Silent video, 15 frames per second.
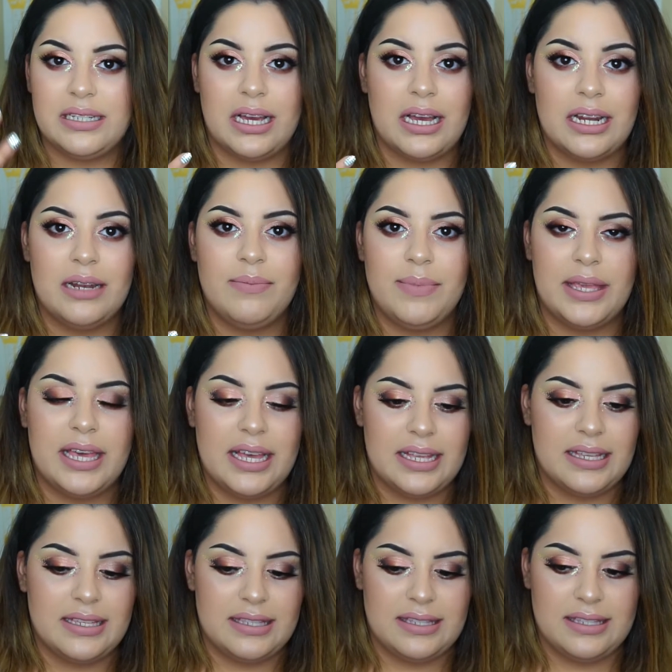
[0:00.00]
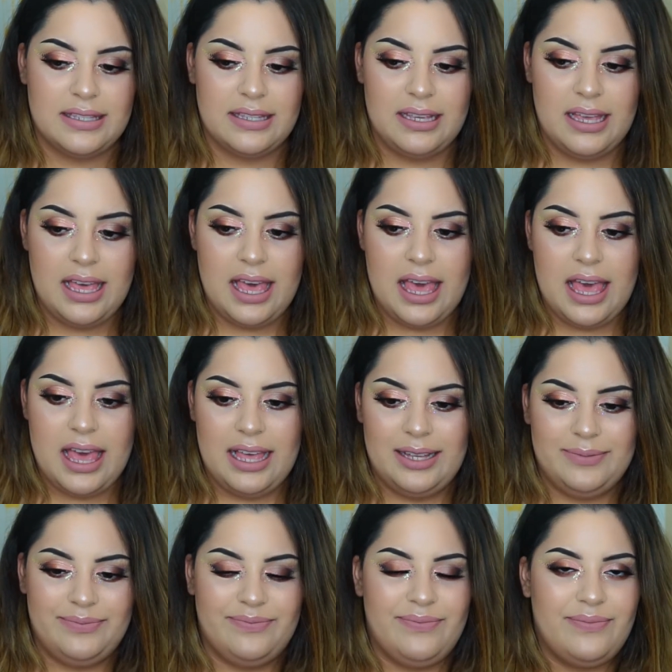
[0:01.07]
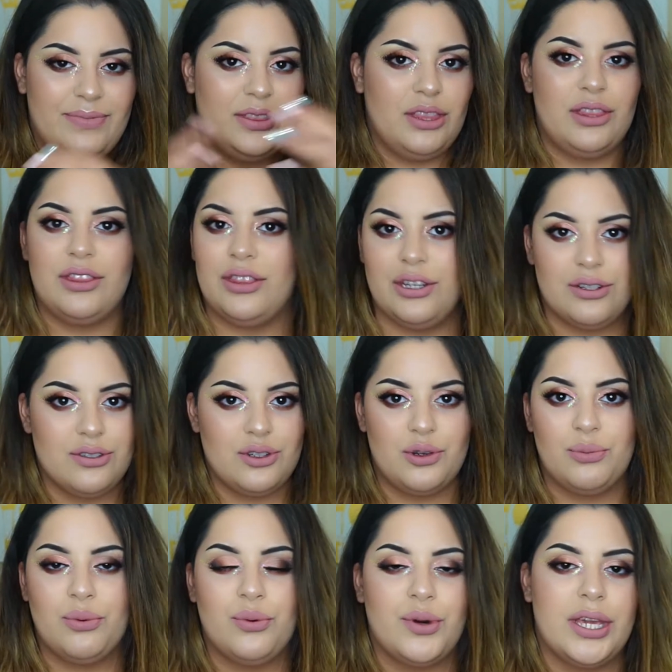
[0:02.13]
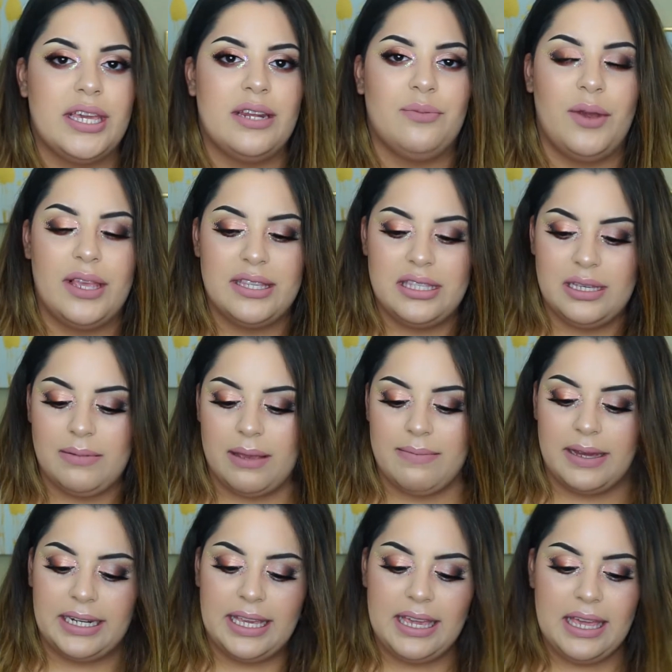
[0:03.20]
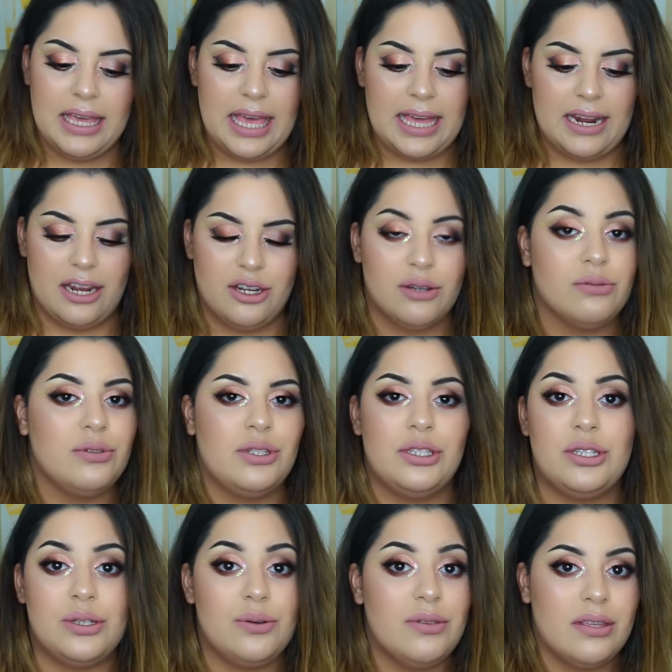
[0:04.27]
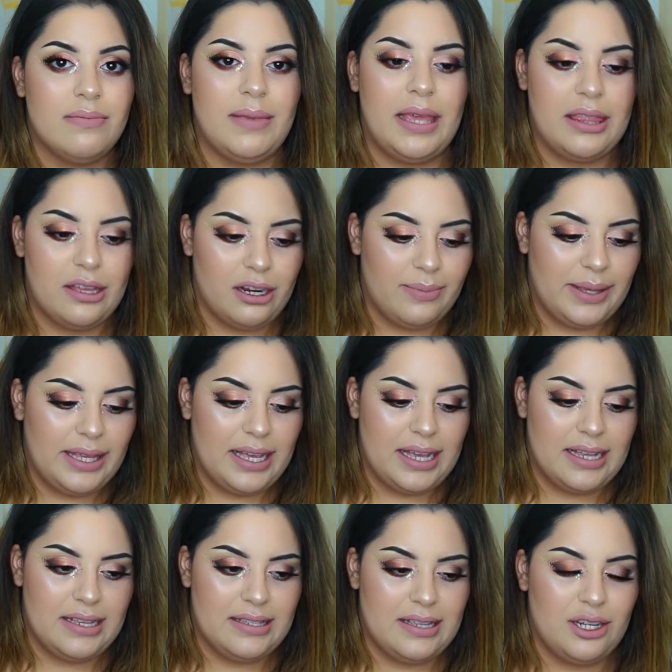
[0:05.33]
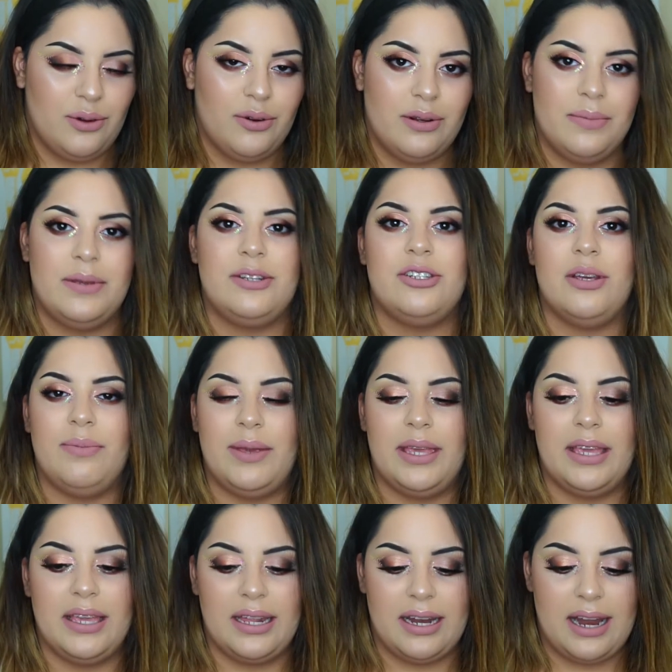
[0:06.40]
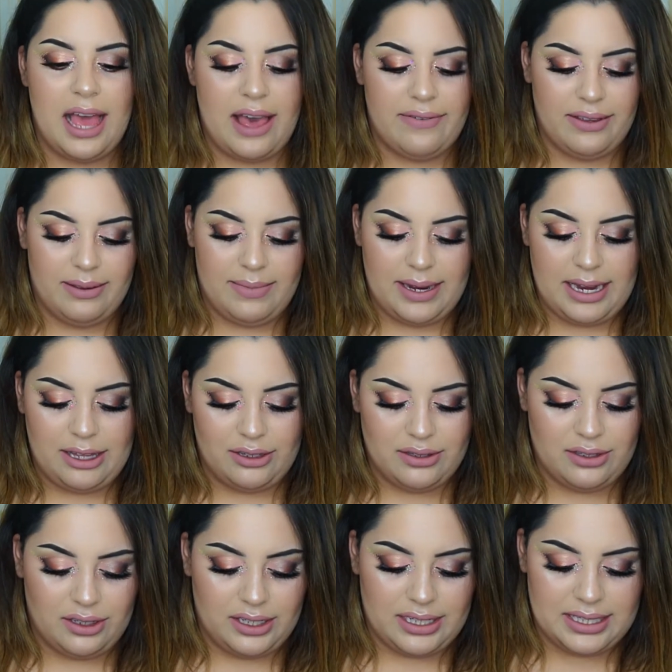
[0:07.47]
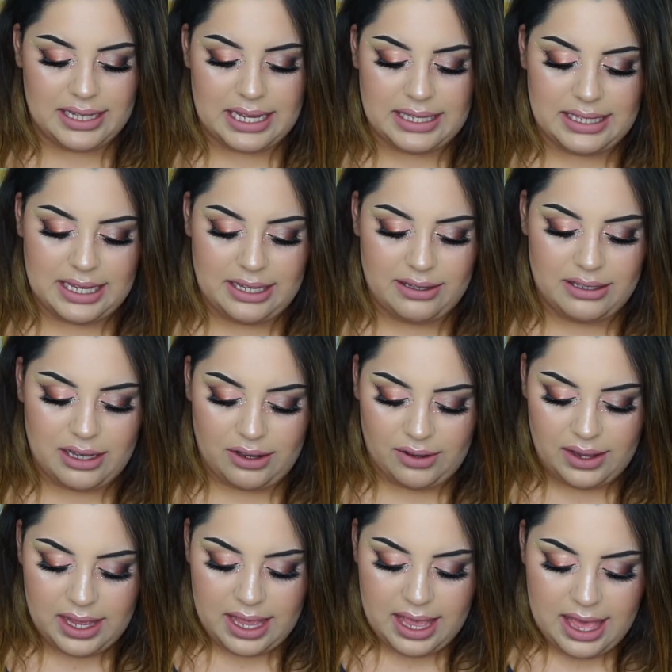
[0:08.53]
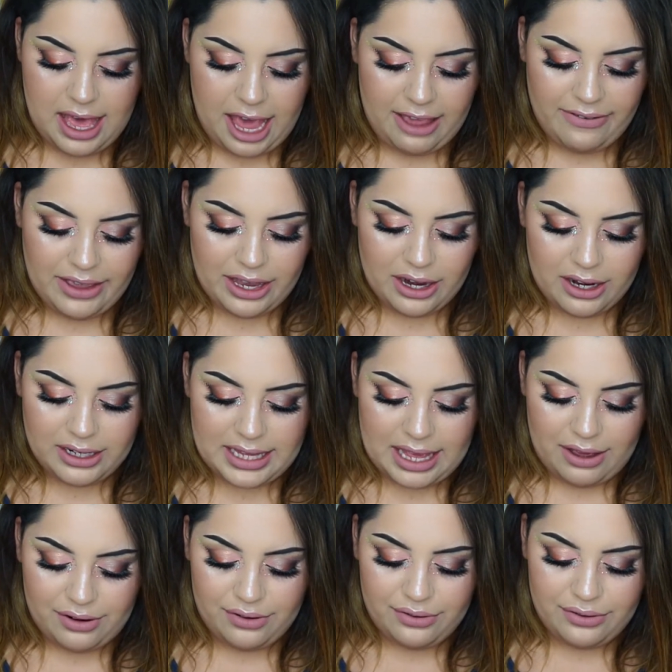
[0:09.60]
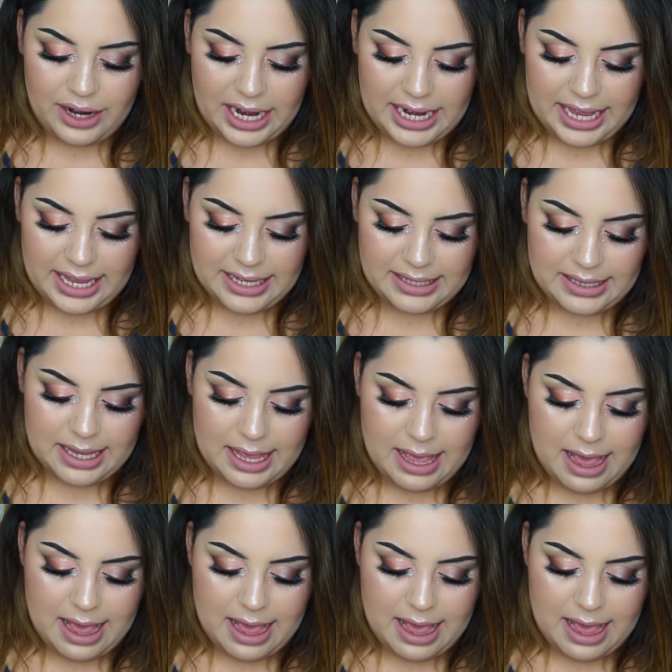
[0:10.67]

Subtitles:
done because there's no point in wasting my money, and I don't do them either because I don't want to be chipping and having my nails look disgusting. So I figured that on Fridays,